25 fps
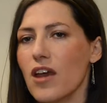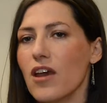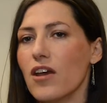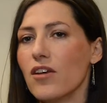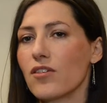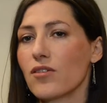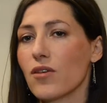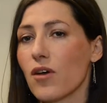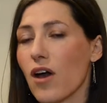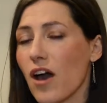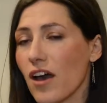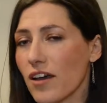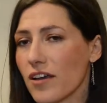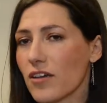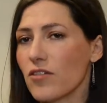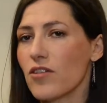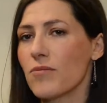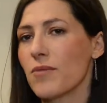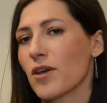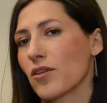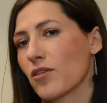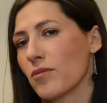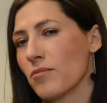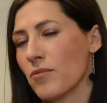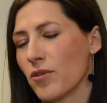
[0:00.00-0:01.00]
So how can you
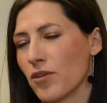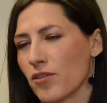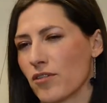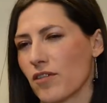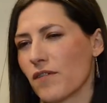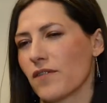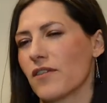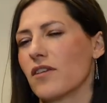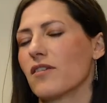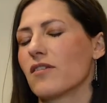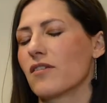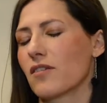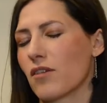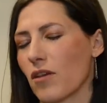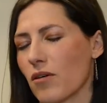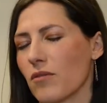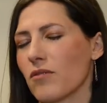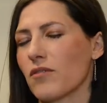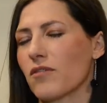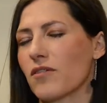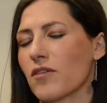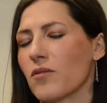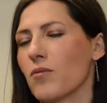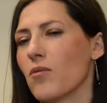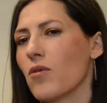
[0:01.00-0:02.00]
make the most of this
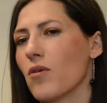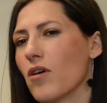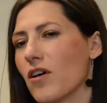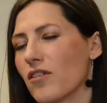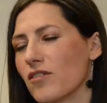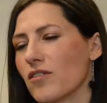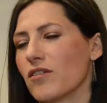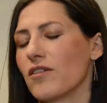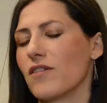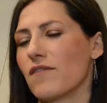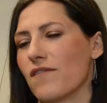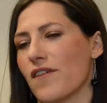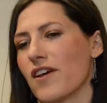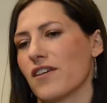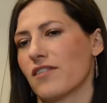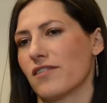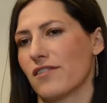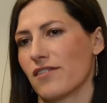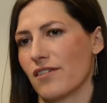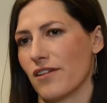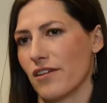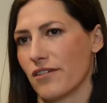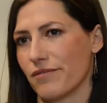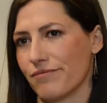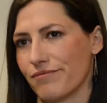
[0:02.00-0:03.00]
currency war as an
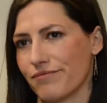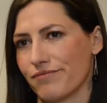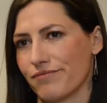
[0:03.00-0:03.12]
investor?